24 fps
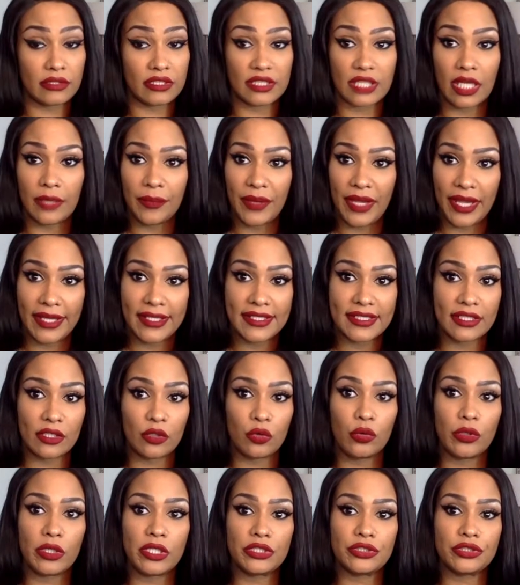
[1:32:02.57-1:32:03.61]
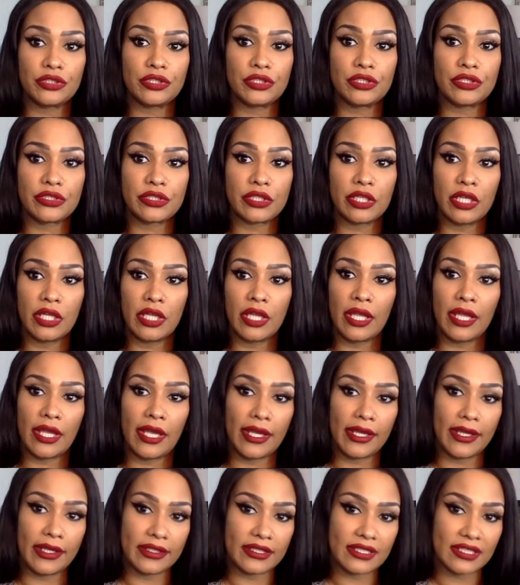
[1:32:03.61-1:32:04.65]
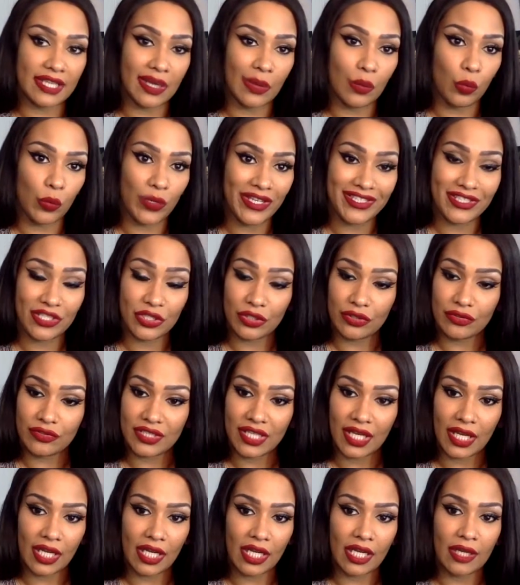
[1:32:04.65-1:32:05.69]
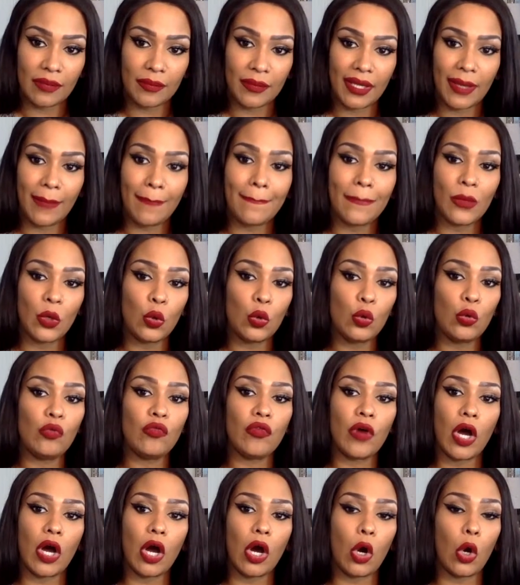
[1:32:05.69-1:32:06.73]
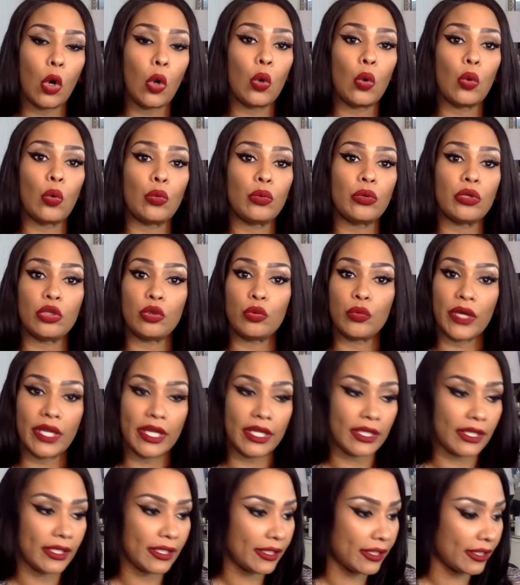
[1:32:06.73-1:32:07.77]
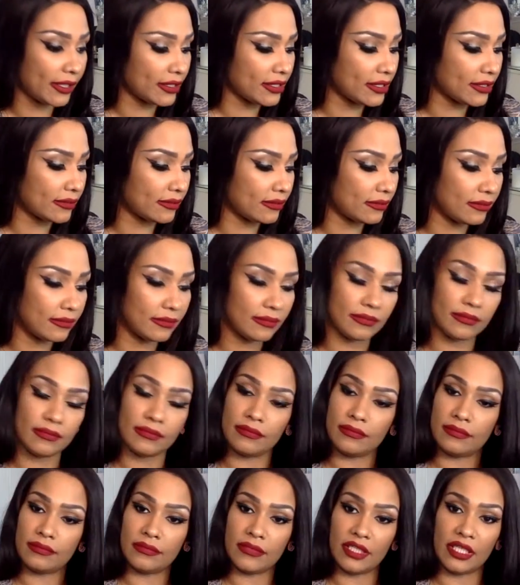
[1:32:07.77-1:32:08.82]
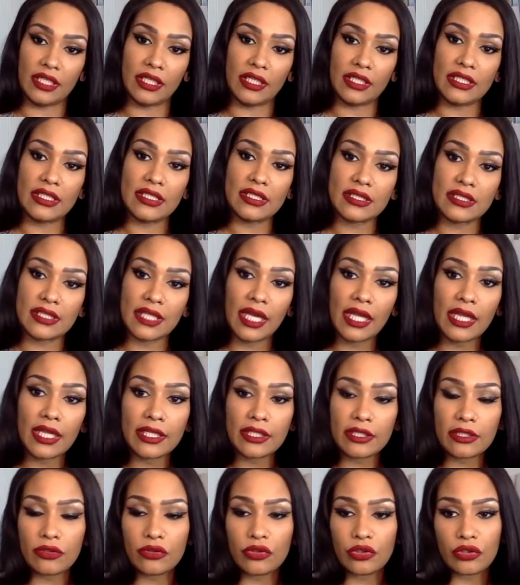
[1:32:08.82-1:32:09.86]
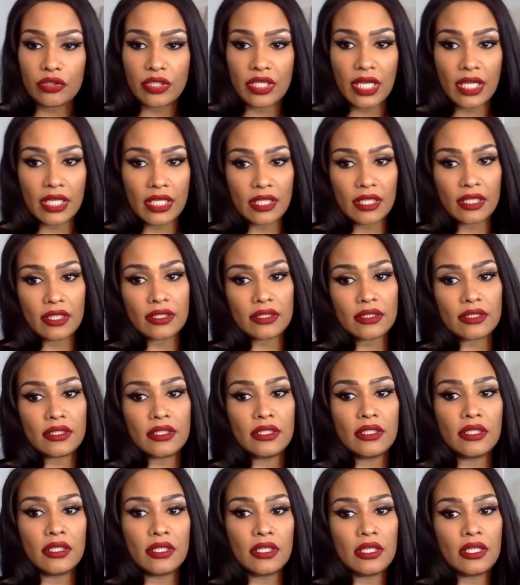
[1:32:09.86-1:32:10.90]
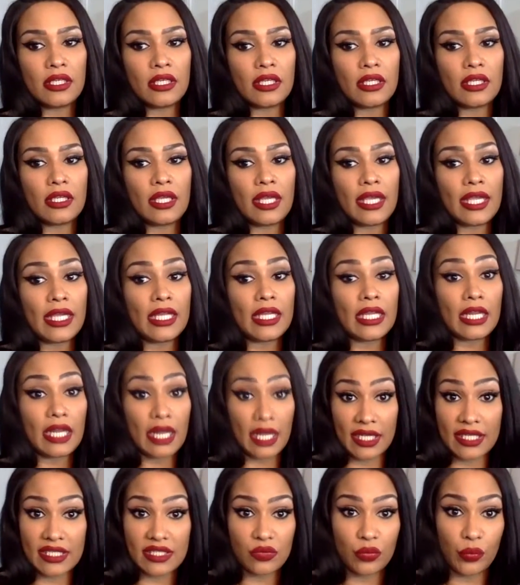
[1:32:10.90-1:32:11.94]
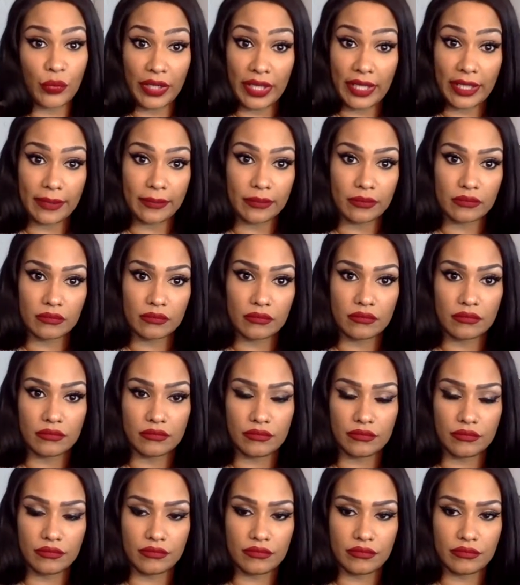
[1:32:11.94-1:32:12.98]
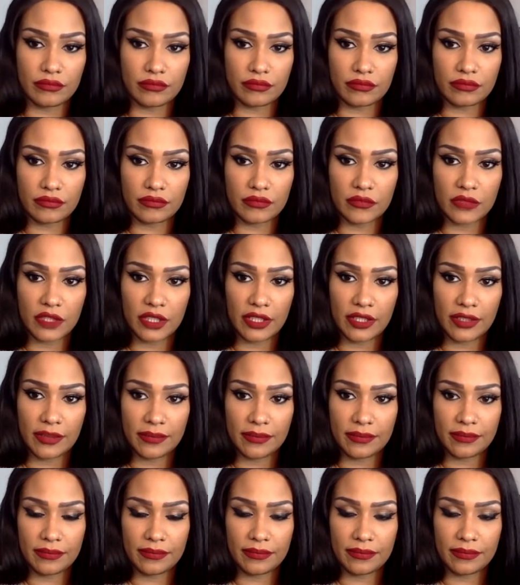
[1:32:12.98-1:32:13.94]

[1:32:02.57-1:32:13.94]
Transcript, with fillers: Stop asking questions. Stop wasting your time and move on. You ain't it. He's telling you you're not it in a nice way, okay?